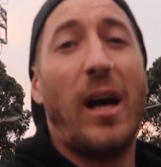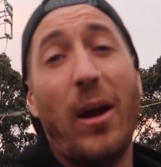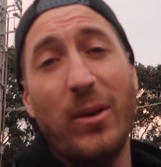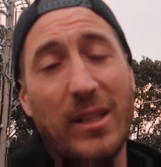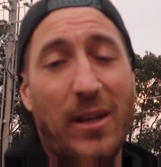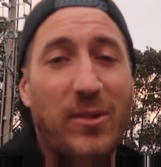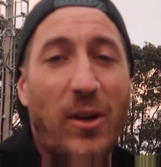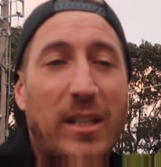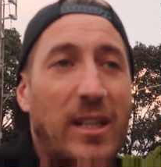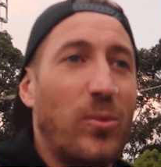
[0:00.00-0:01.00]
I really have no
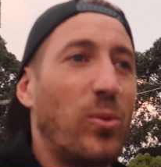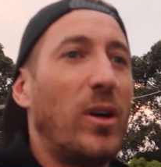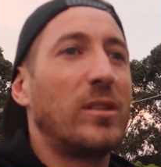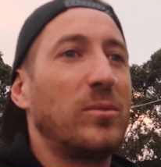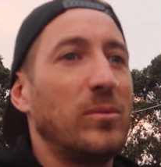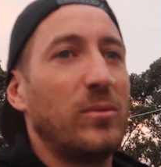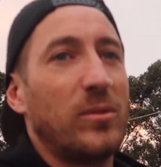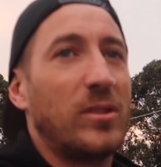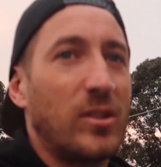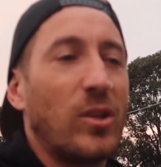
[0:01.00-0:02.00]
idea what
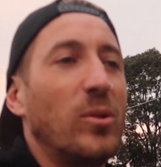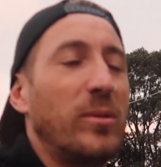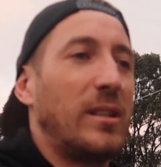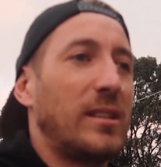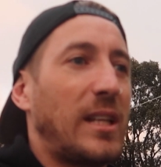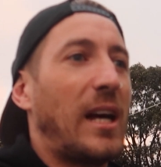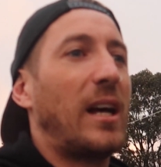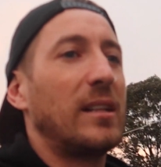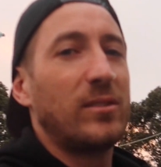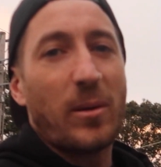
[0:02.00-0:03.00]
to do with this
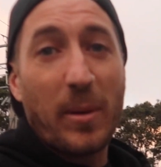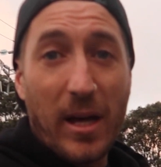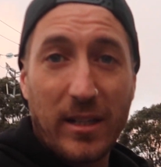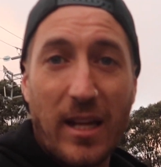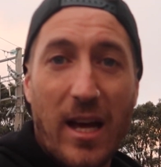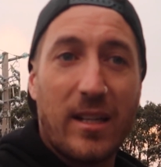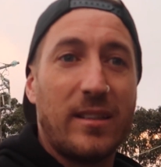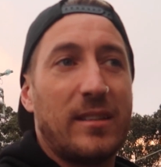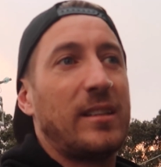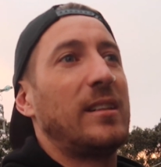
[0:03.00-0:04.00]
car. Do I part it out?
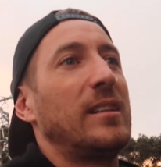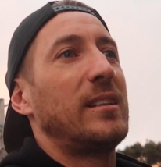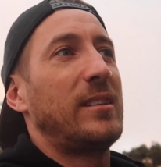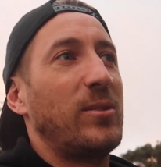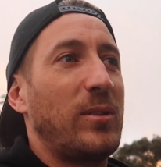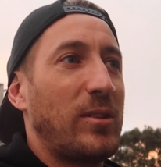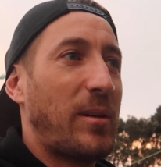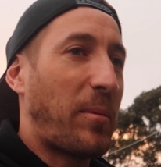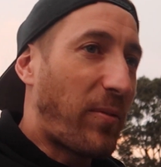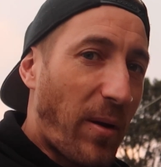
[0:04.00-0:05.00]
do we do
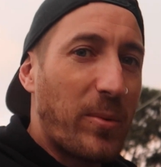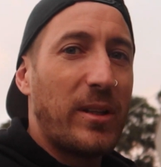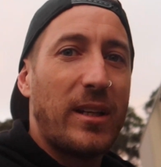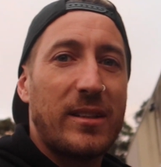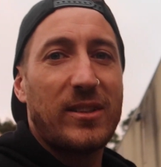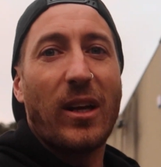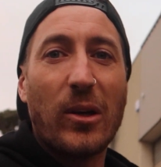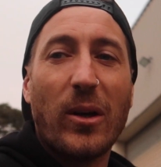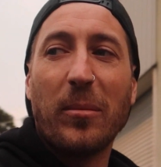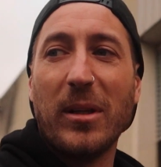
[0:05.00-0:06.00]
something fun with it?
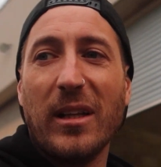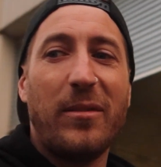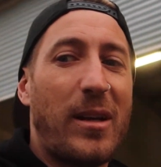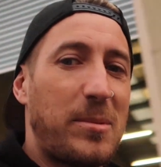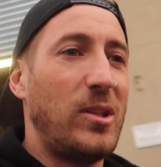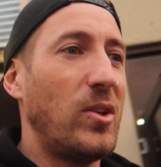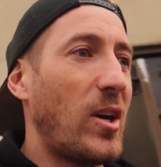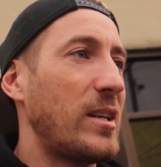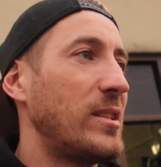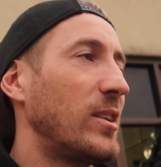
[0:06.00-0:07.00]
So I'm gonna leave it up to you
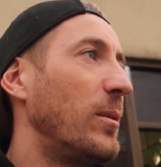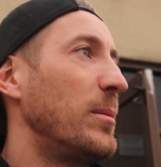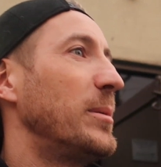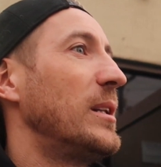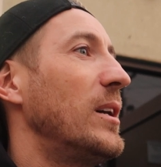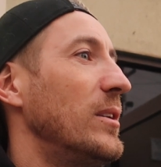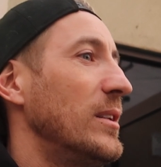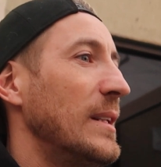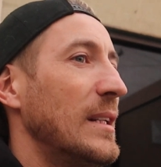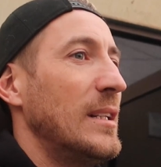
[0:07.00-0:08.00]
guys to comment below.
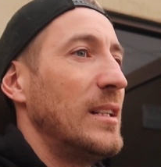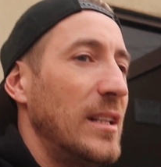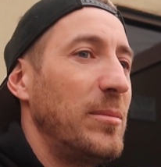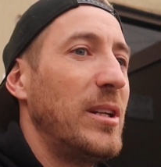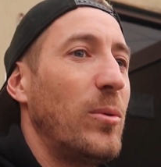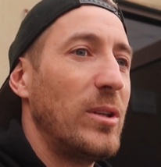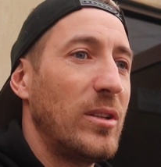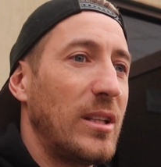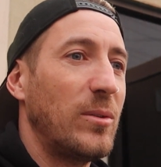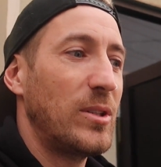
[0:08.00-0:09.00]
Let me know what
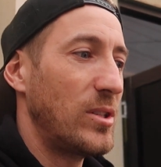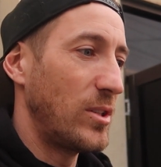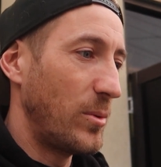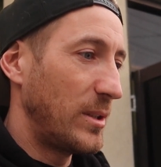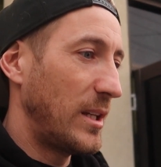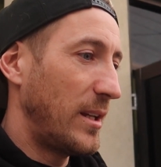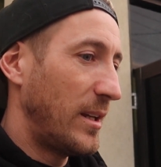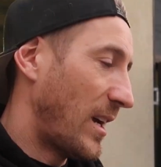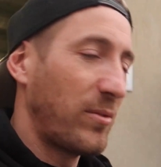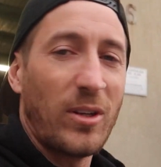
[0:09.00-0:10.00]
you think we should do with it.
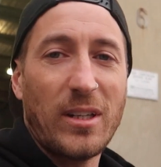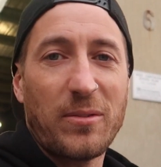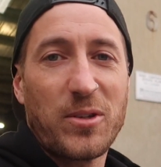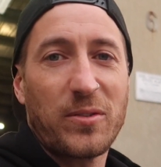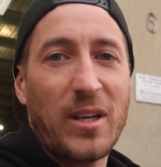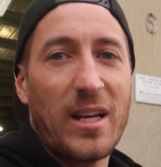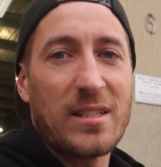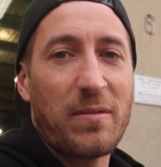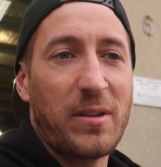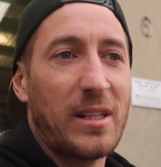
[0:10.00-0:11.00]
I've got enough drift cars
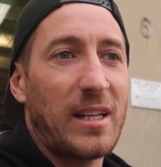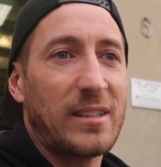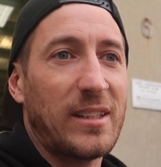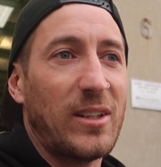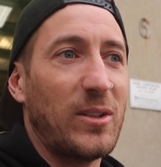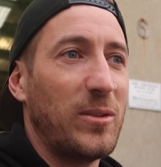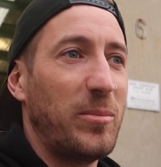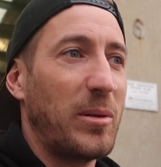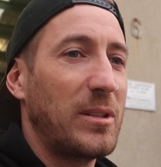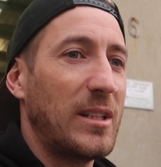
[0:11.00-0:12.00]
I feel like, so
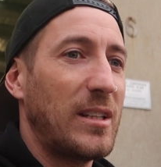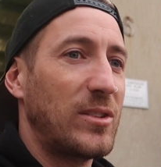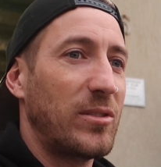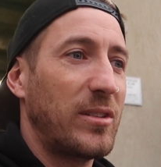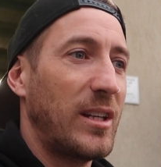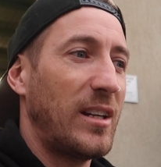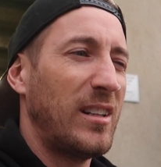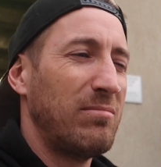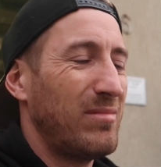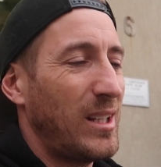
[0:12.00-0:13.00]
building another drift car
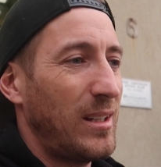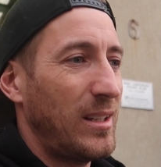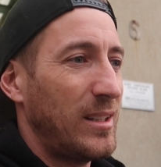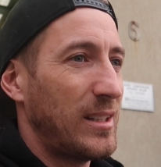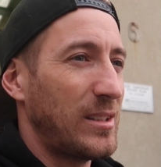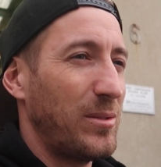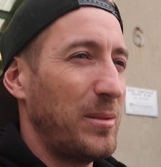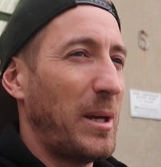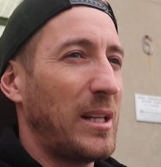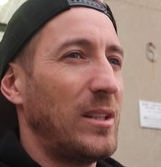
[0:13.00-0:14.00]
doesn't
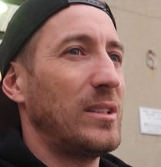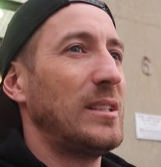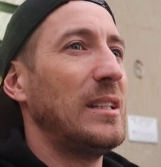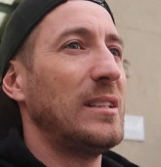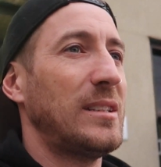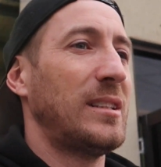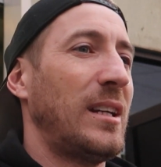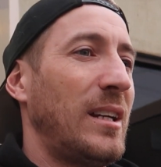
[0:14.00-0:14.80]
really make a lot of sense.